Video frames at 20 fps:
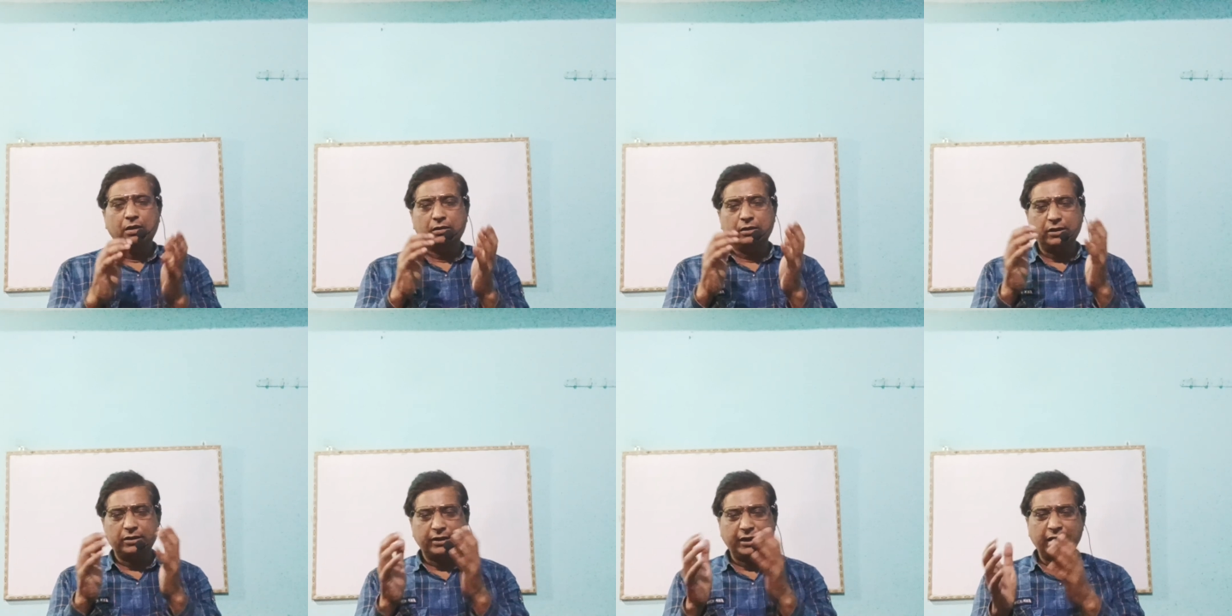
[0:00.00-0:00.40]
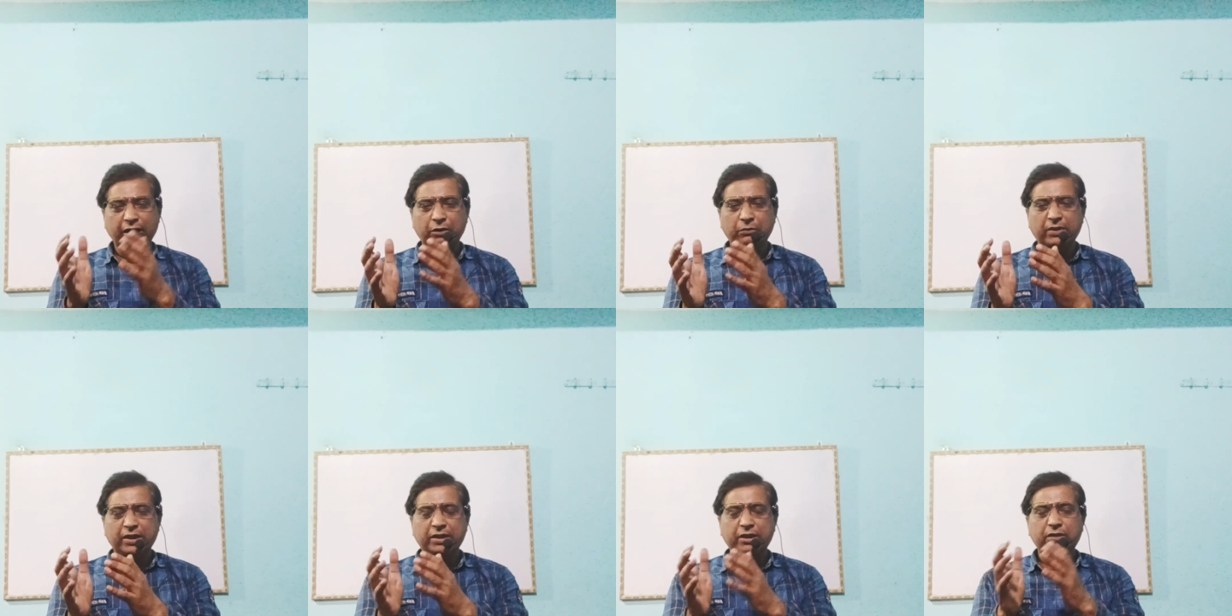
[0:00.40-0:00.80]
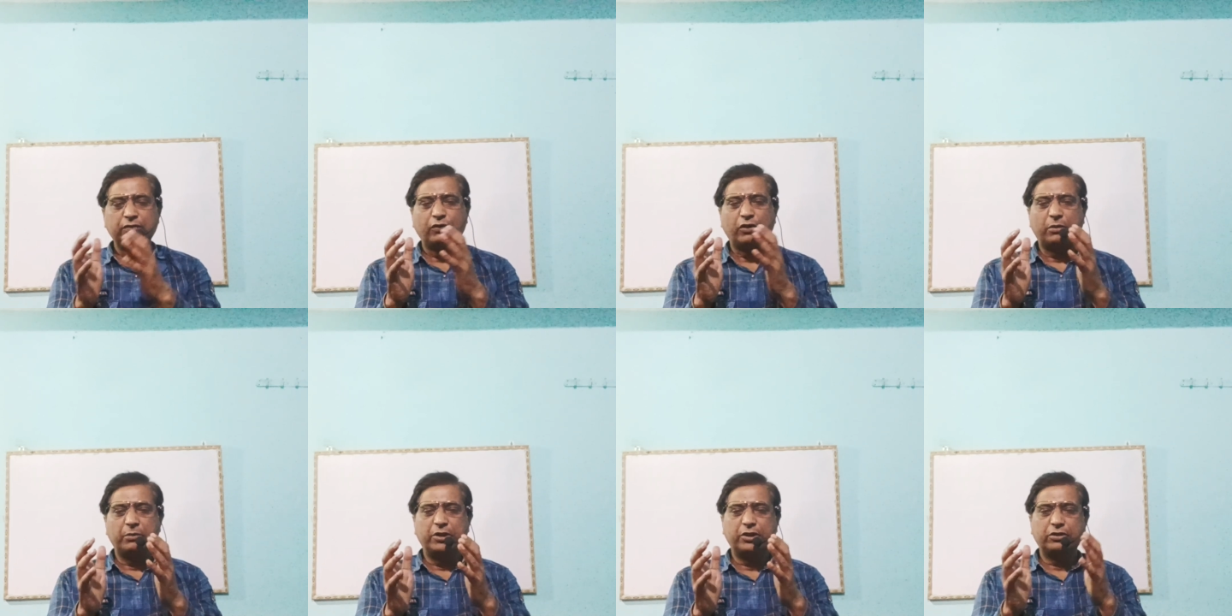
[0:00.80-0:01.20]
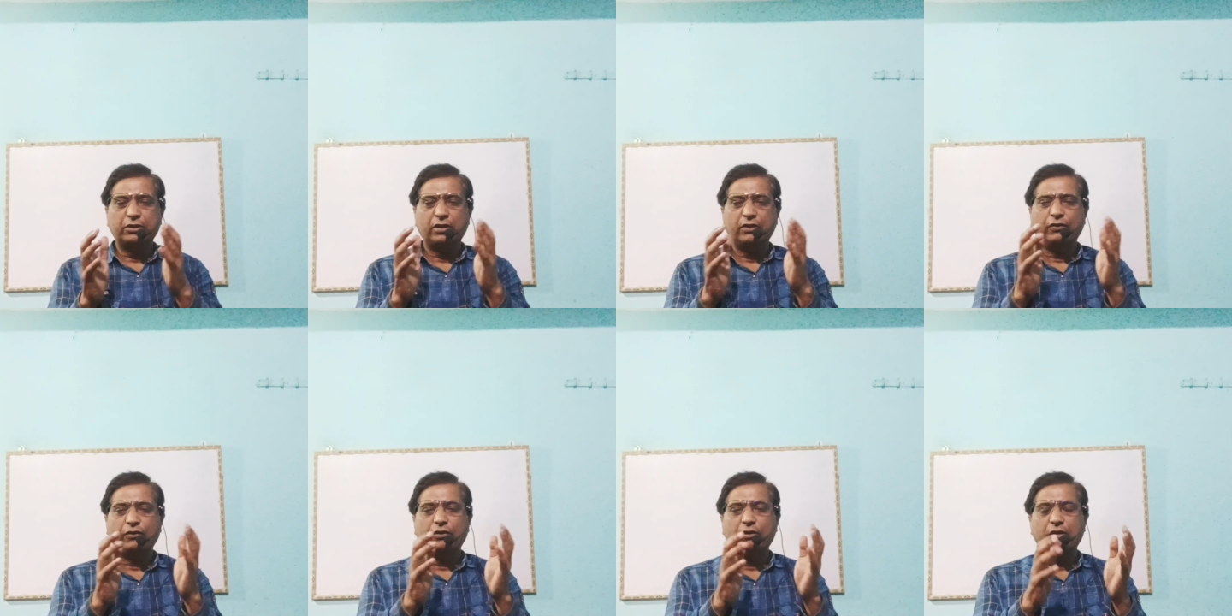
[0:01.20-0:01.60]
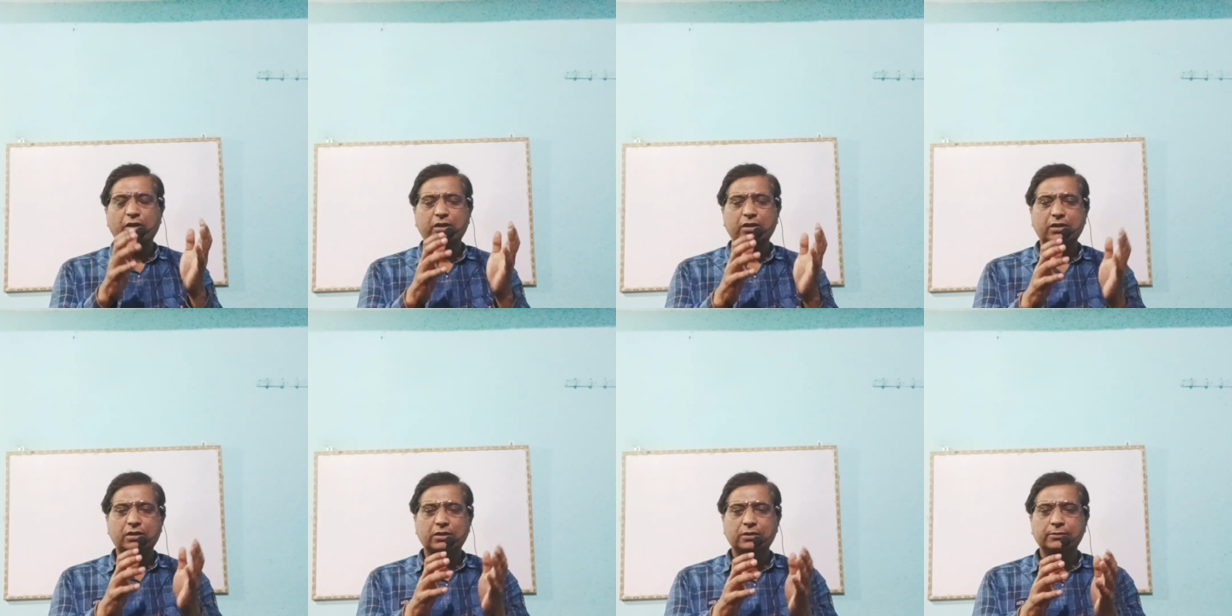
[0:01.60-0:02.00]
The second one is formation of
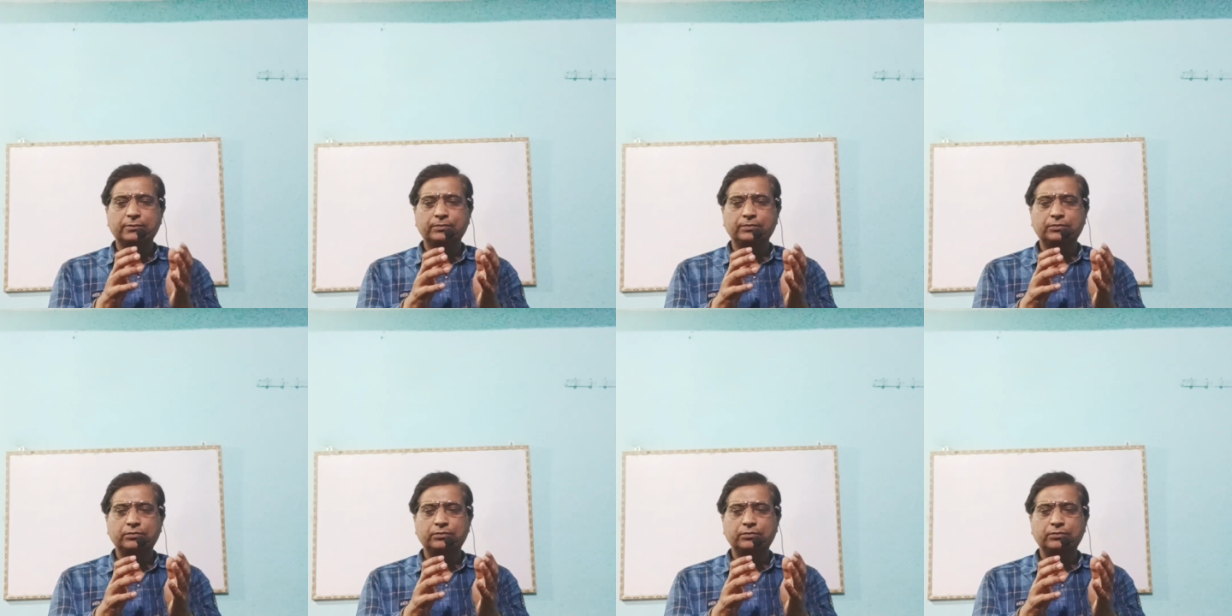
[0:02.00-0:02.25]
flocks.